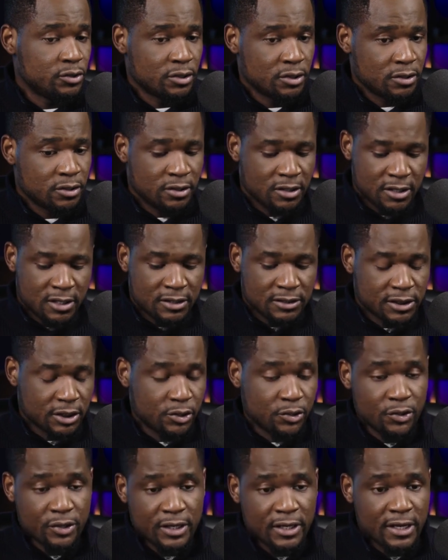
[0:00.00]
the
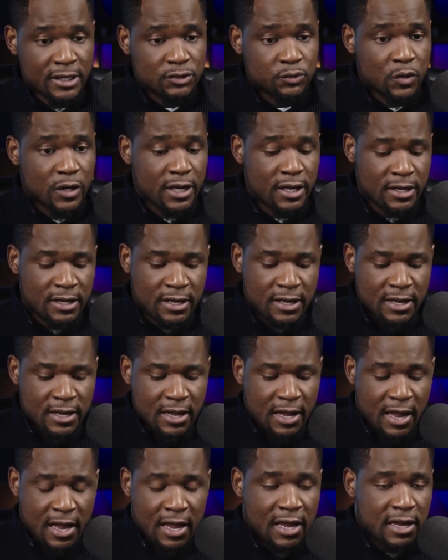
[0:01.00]
security gateway
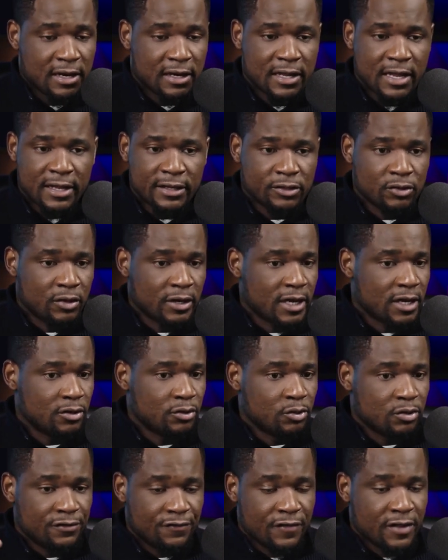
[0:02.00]
and get all kind
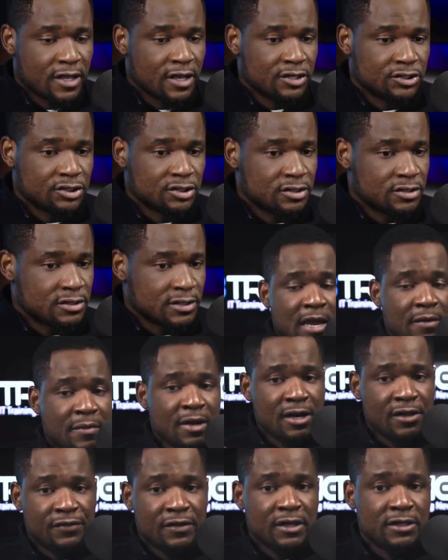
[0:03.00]
of notifications and
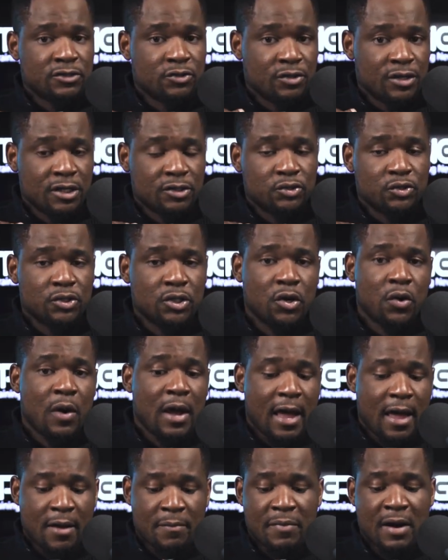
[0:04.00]
many things you need to
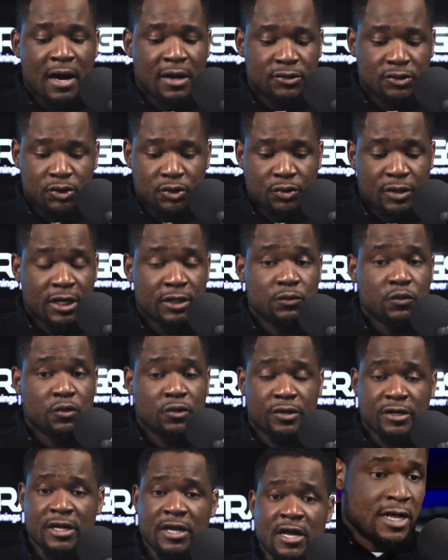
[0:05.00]
know about your
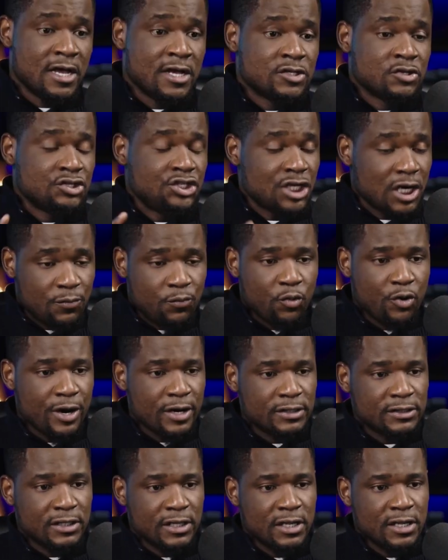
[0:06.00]
network. So Check
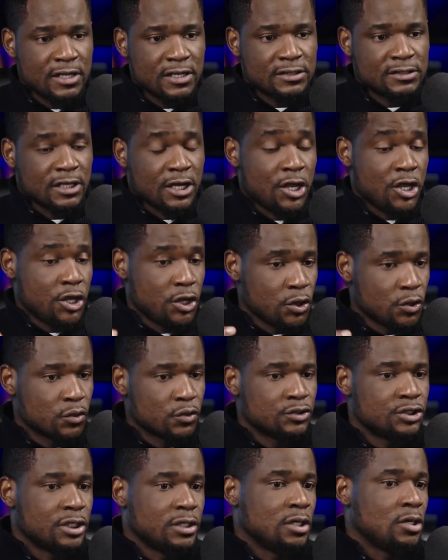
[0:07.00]
Point is
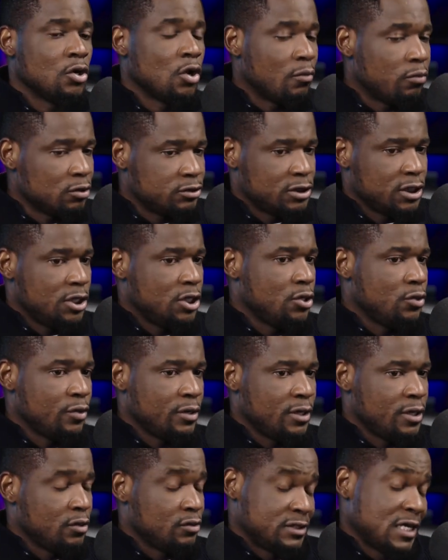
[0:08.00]
huge in global
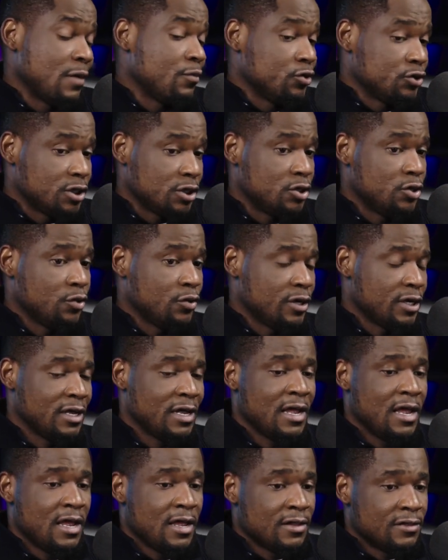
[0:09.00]
security or cybersecurity.
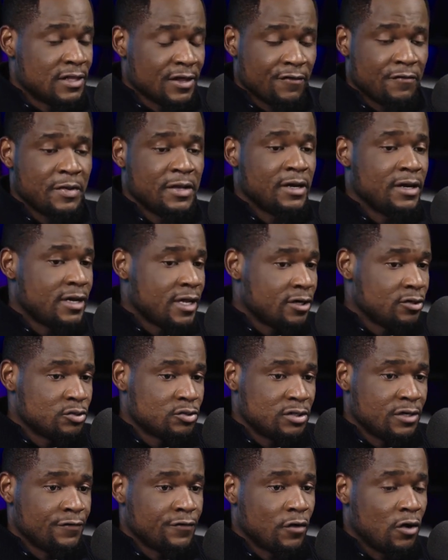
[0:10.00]
They've been in the
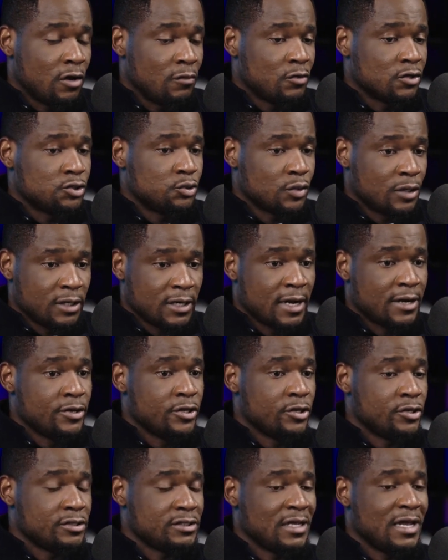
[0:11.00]
industry for almost 29
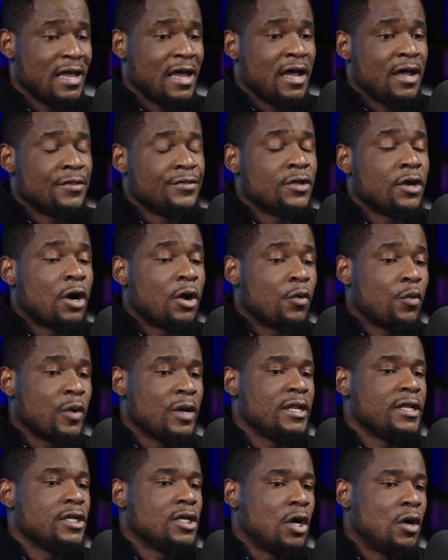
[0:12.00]
years. They are
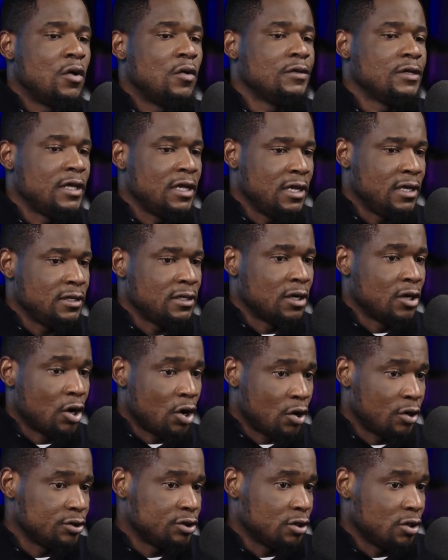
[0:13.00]
really known in
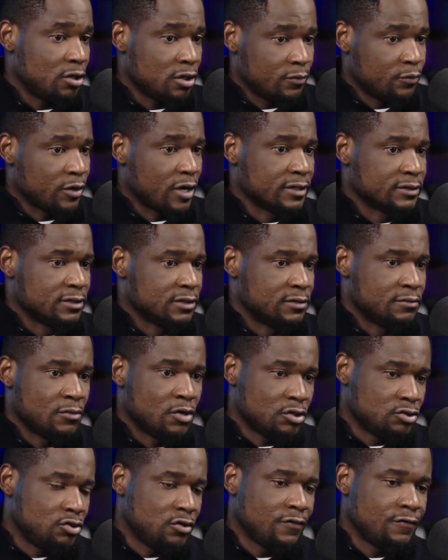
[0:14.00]
large enterprises.
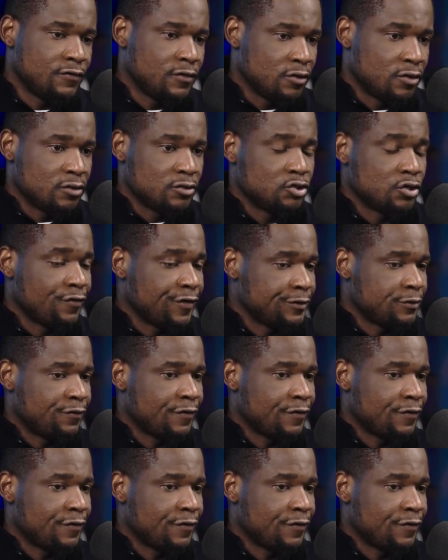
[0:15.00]
Most of the service